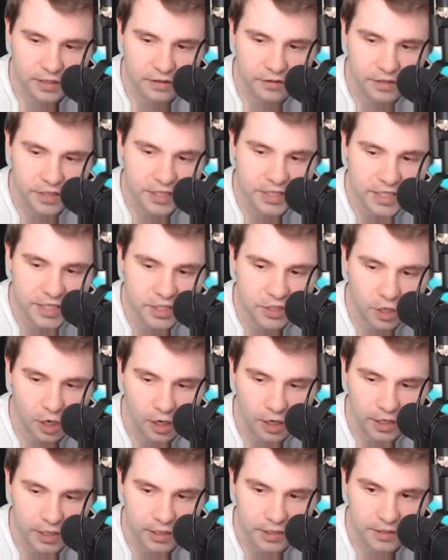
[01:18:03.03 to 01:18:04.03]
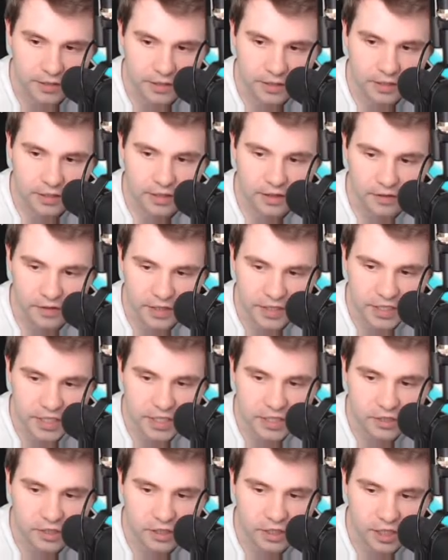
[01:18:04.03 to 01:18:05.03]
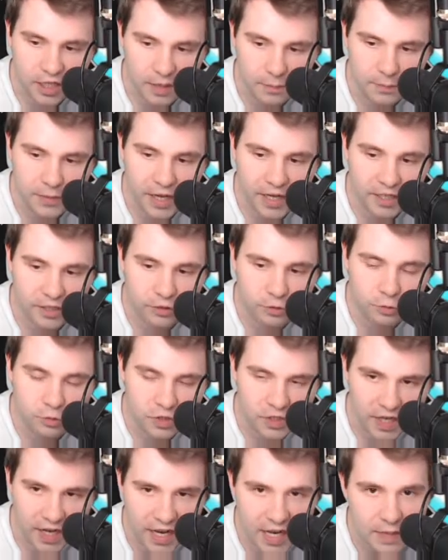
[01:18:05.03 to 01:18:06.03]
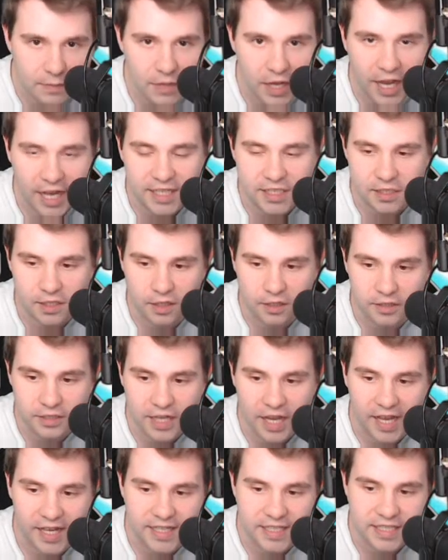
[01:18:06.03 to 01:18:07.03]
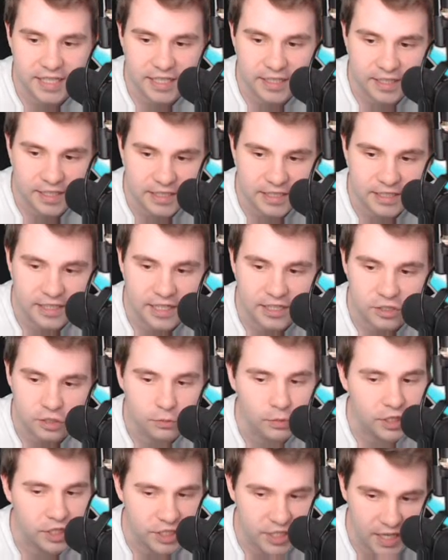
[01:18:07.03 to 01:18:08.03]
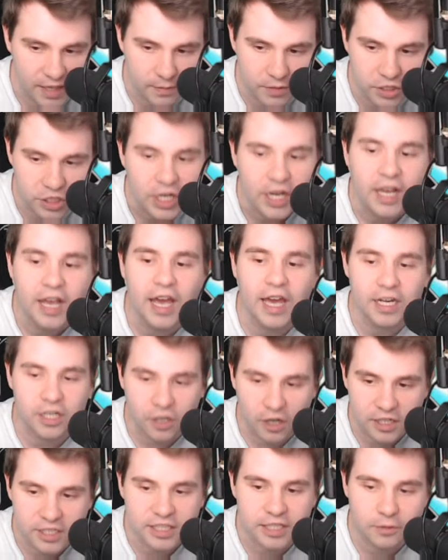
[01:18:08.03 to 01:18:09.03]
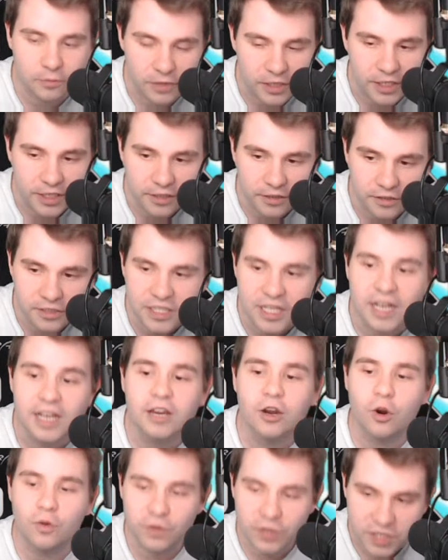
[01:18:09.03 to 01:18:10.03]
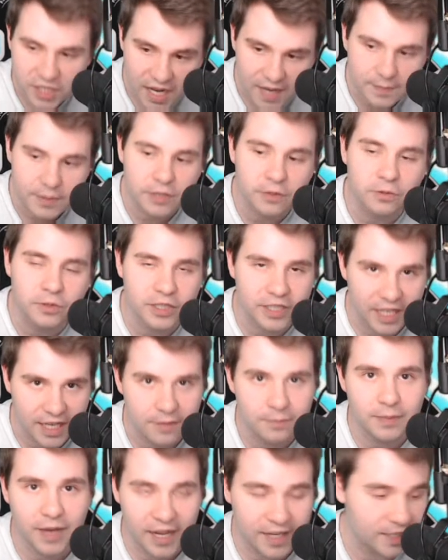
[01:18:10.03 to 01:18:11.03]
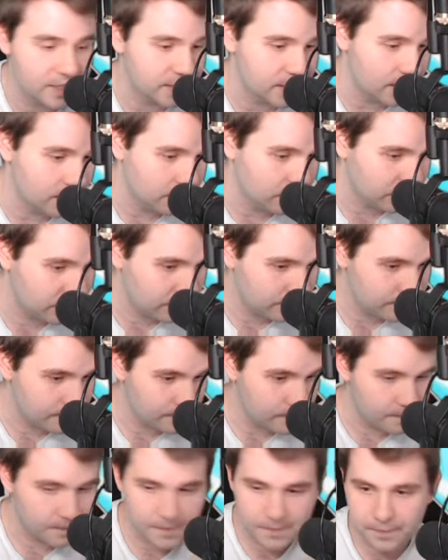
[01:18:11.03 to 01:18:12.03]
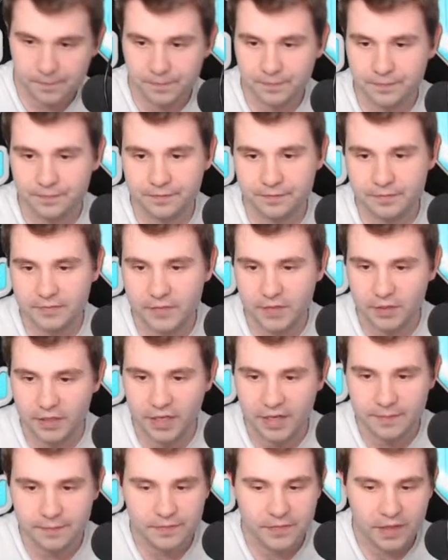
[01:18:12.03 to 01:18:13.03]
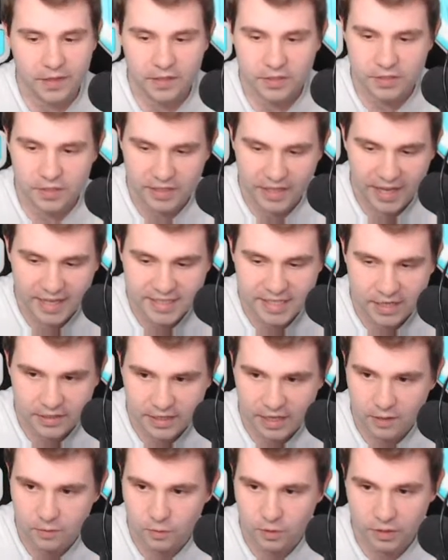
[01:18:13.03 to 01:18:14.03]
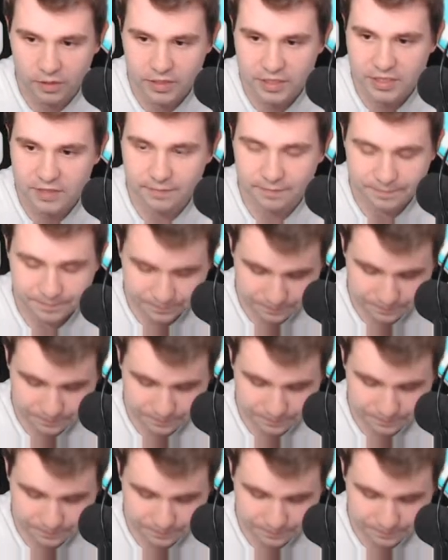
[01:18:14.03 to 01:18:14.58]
This is gone. This is going to come back through time as long as he doesn't take too much damage and constantly re-heals. Over time, he will gain back his health. Okay? So that's how that works.